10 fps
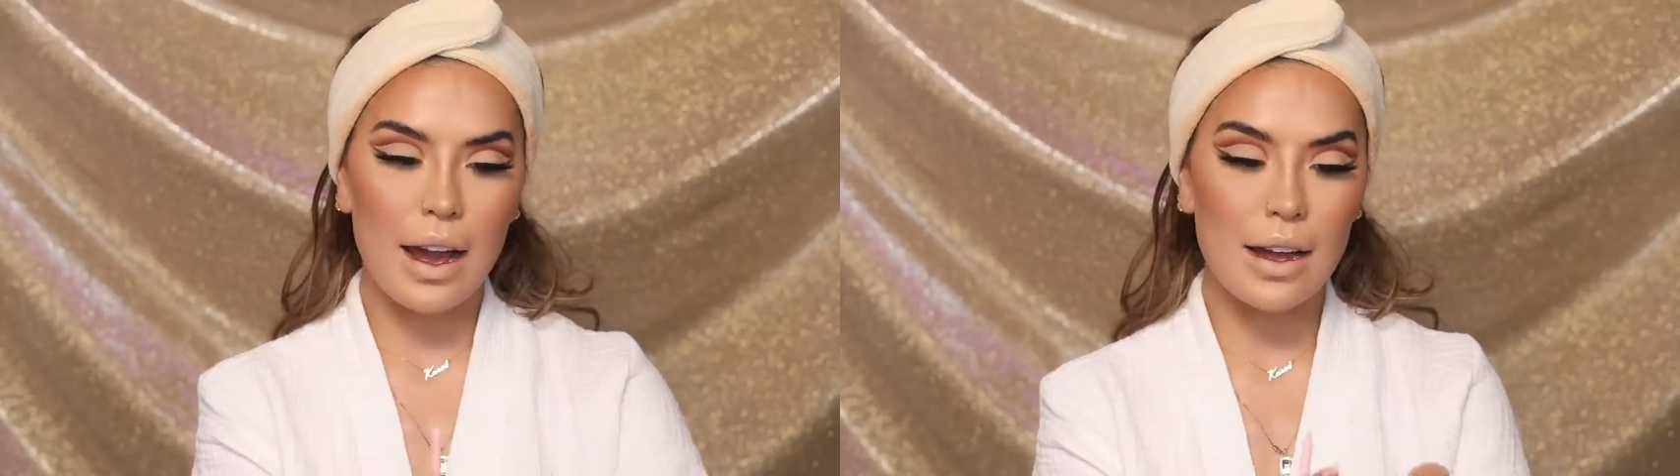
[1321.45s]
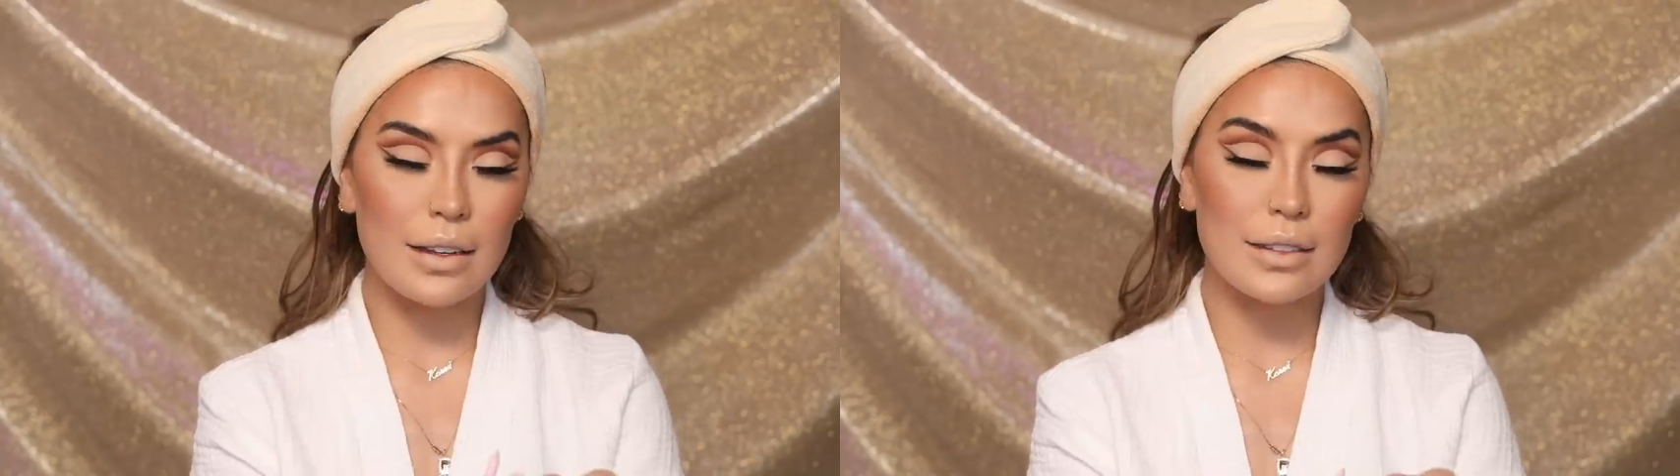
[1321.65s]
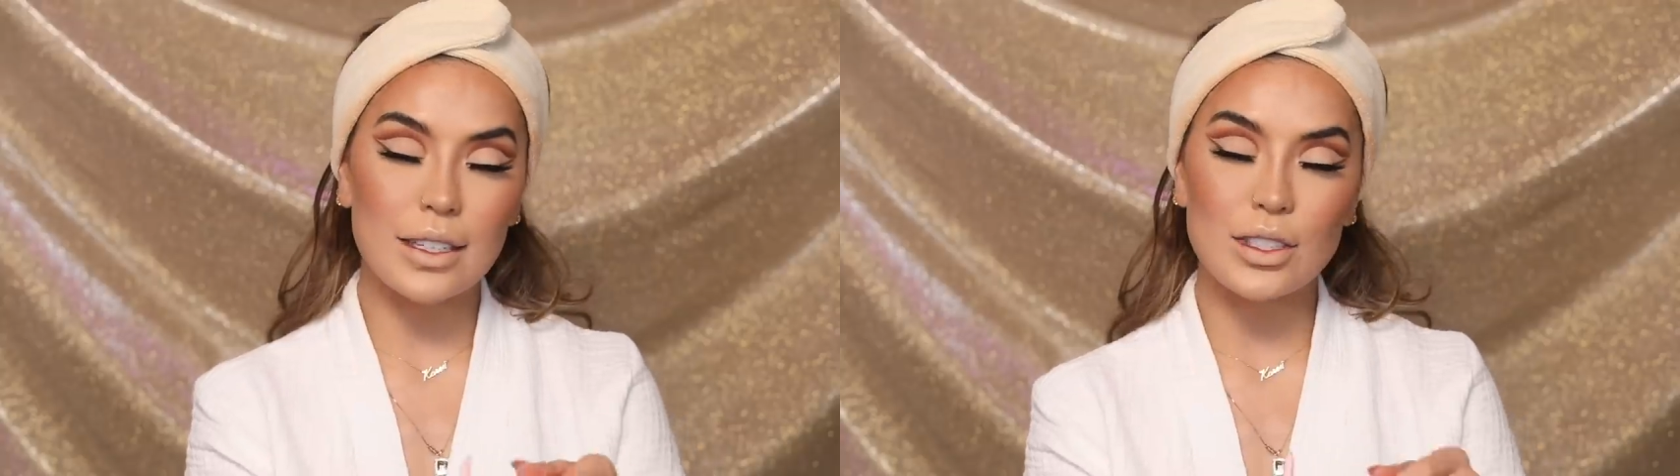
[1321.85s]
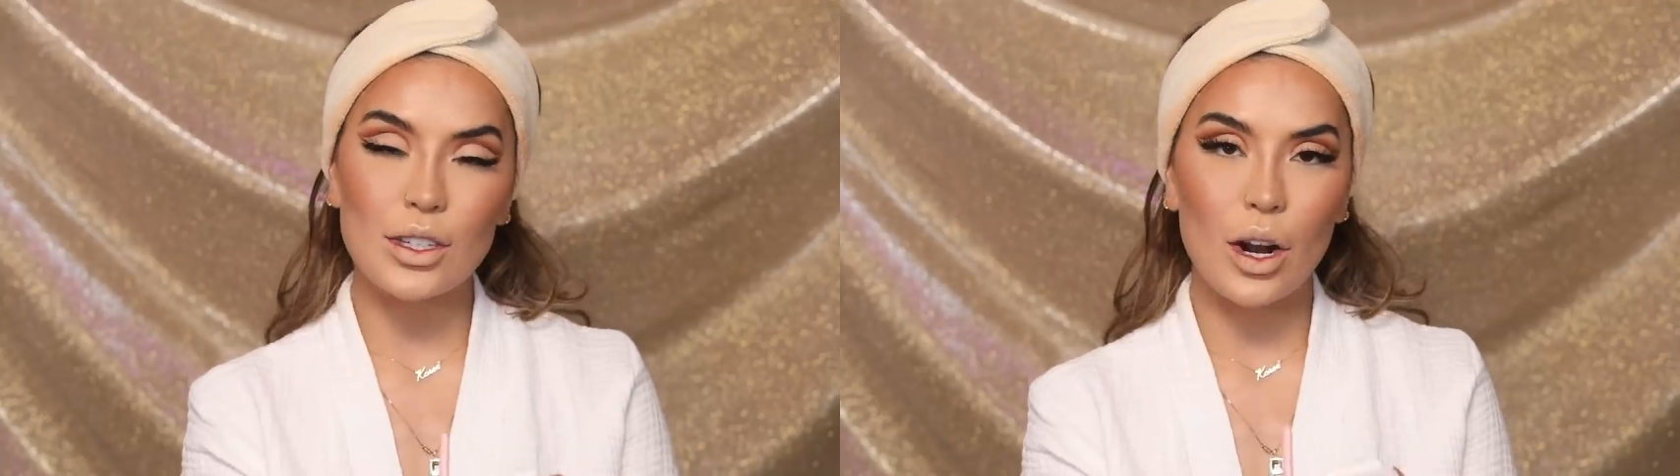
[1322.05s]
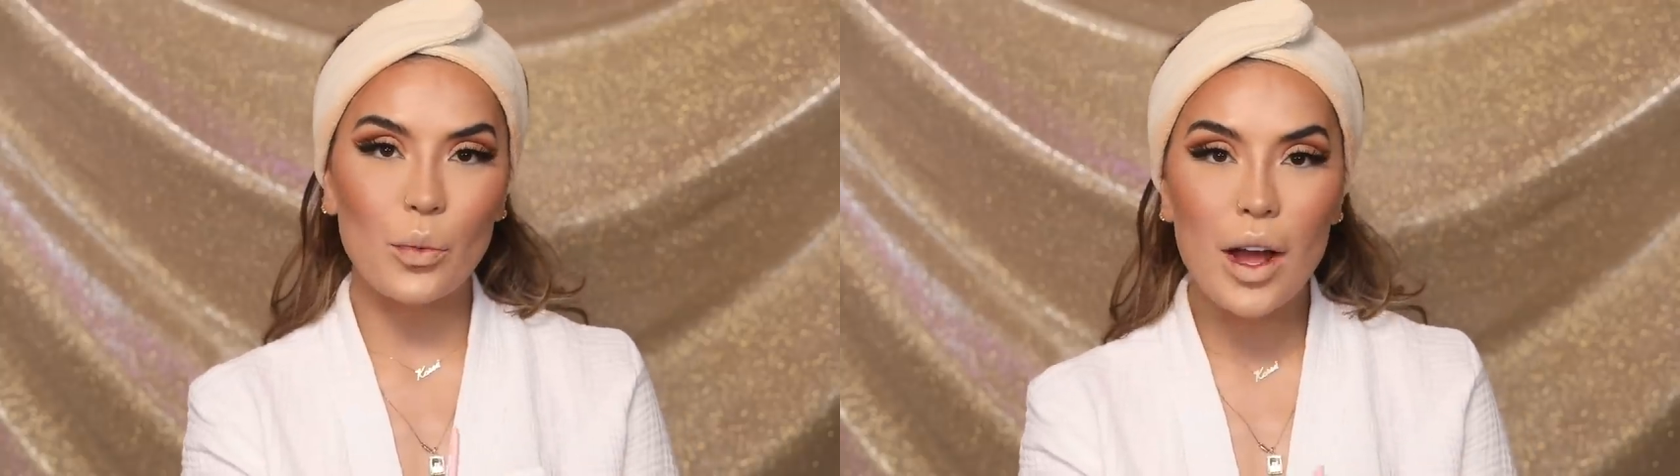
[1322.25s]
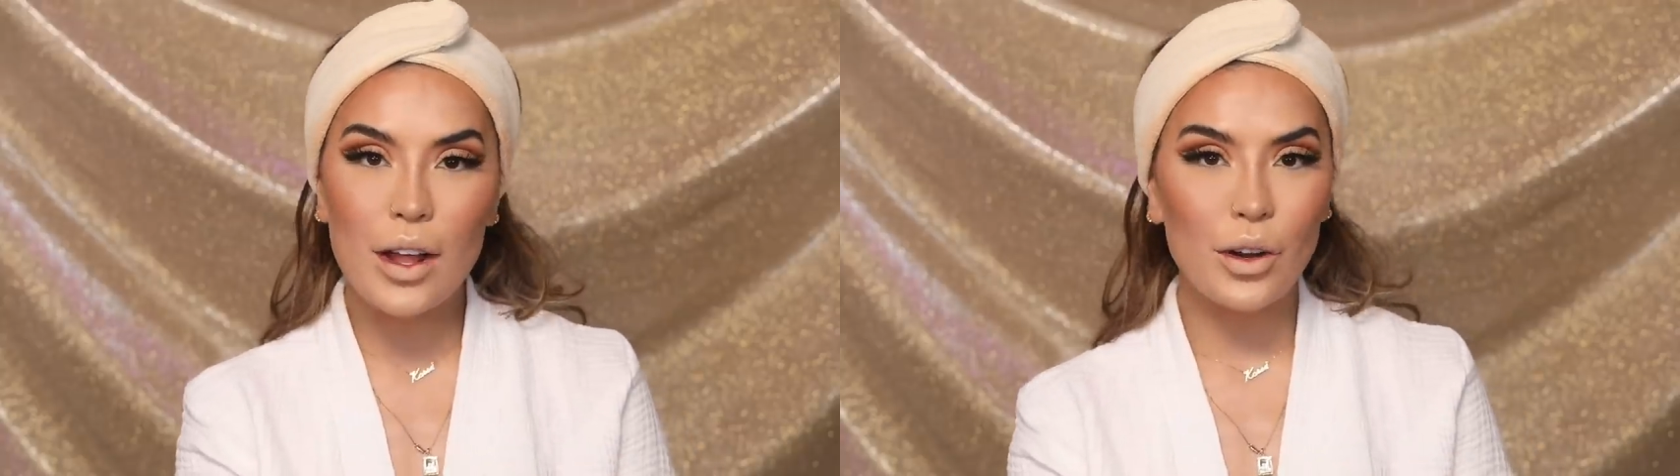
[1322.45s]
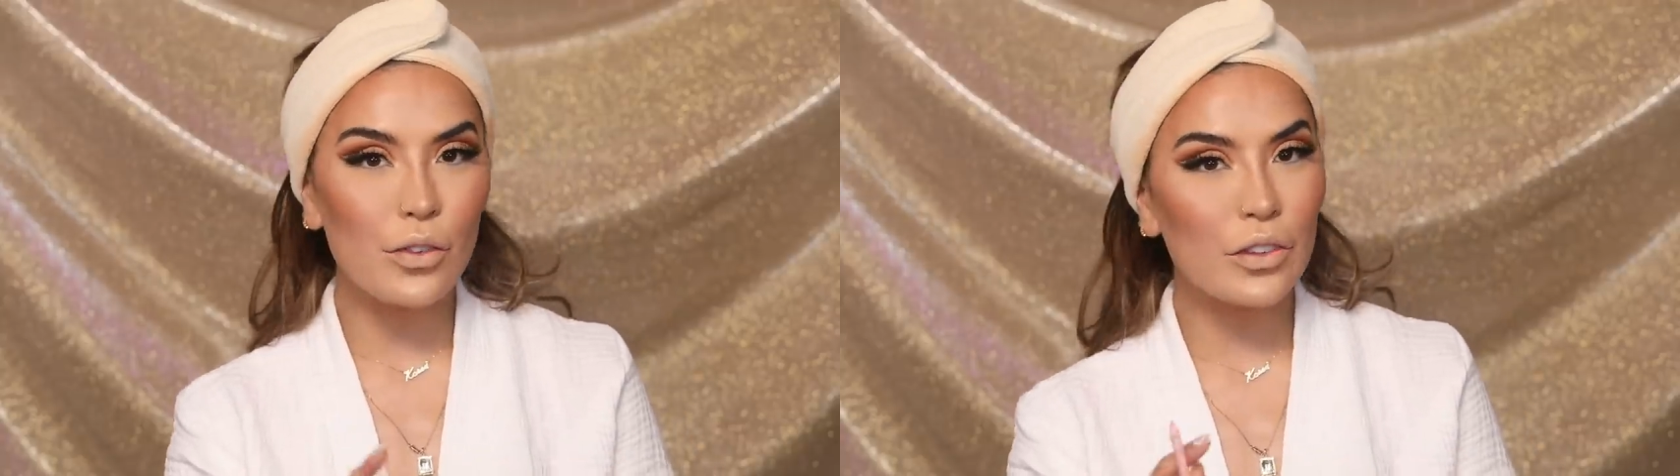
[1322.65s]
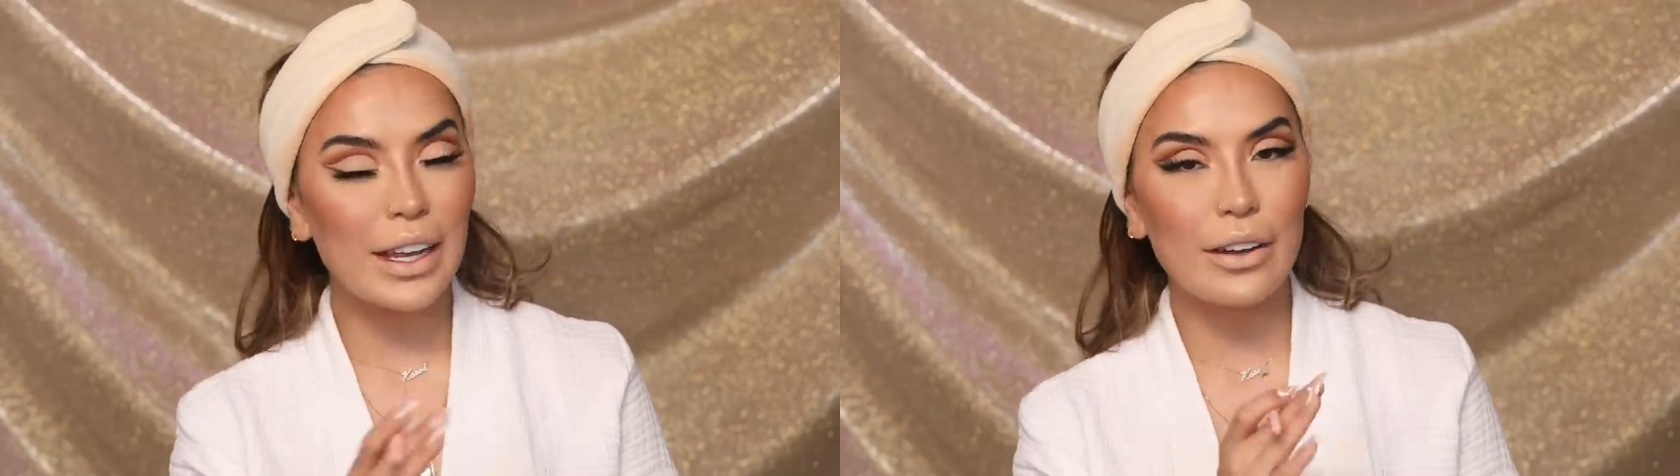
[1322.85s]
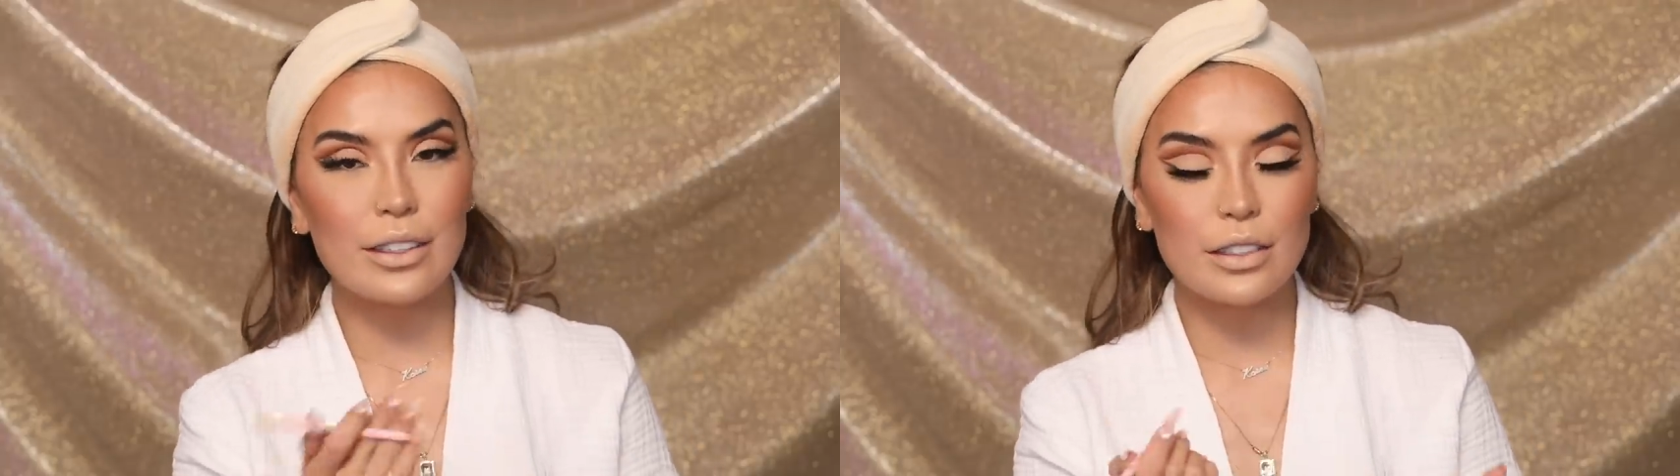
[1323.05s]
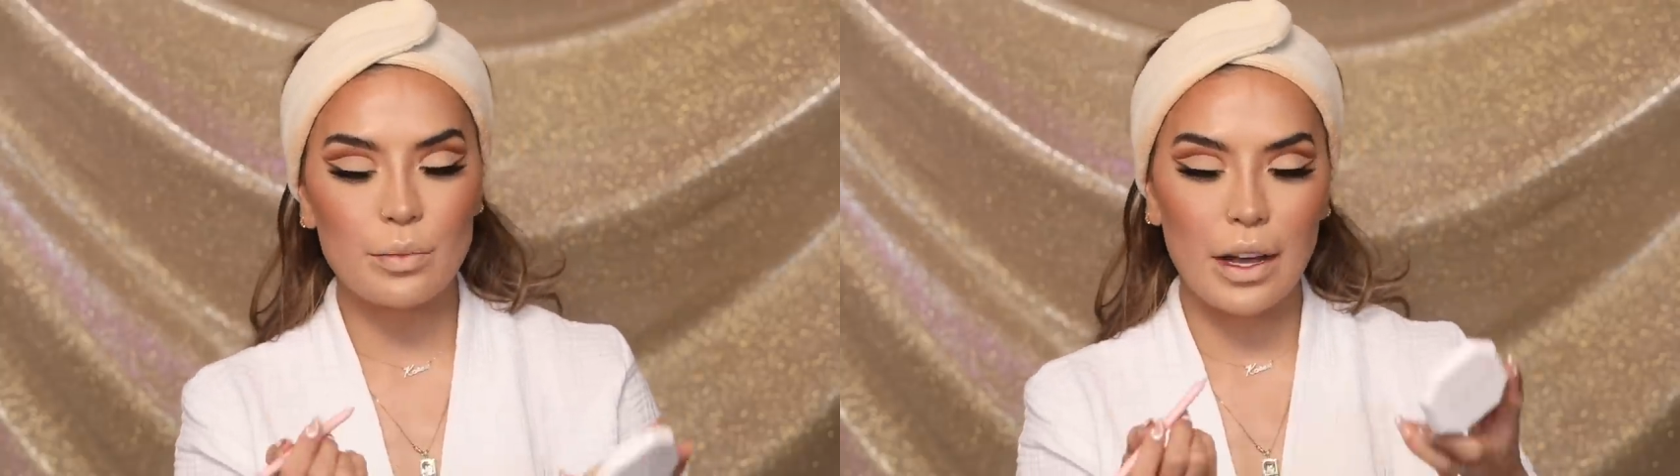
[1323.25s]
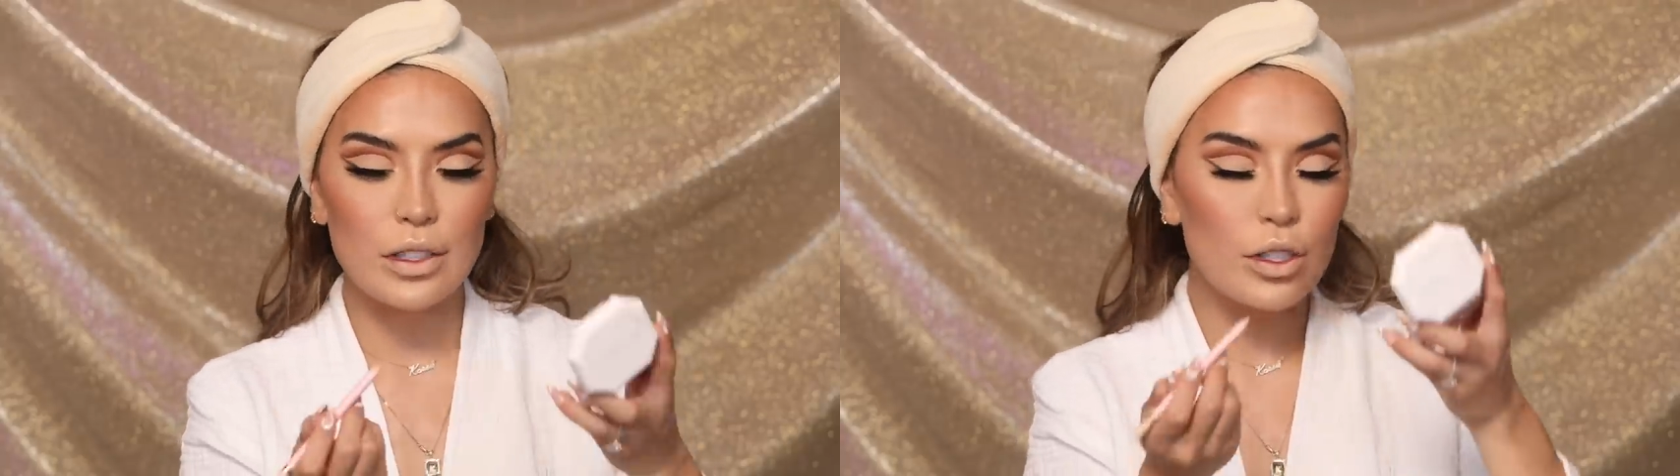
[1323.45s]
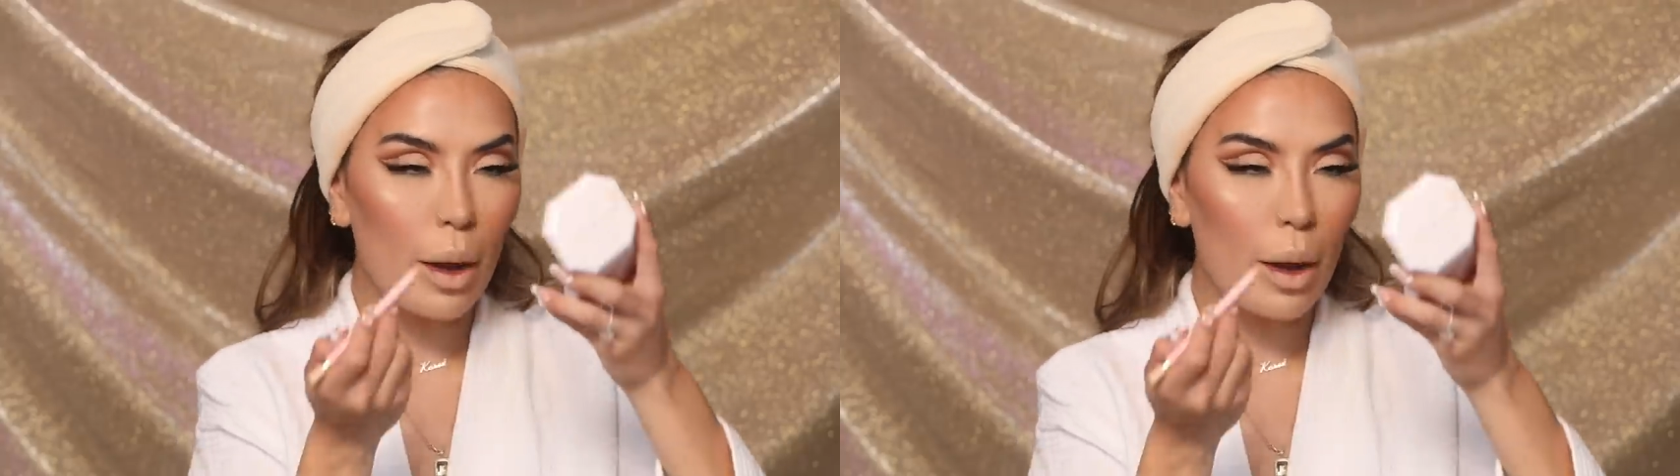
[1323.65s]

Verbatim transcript: and it's said to not run or flake or smudge.